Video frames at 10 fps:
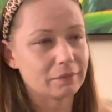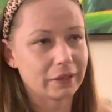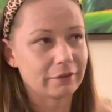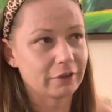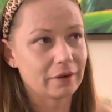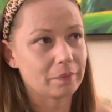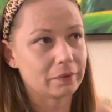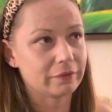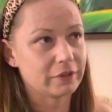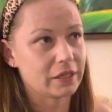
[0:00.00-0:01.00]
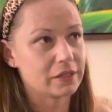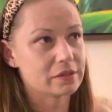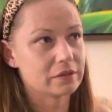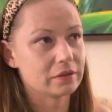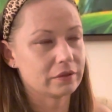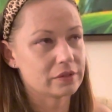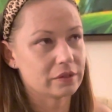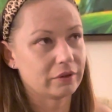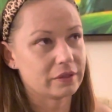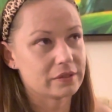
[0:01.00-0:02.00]
like every couple of days,
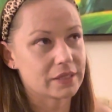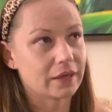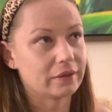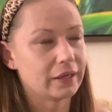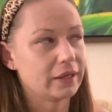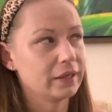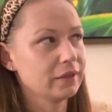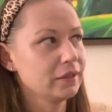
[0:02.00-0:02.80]
starting Saturday.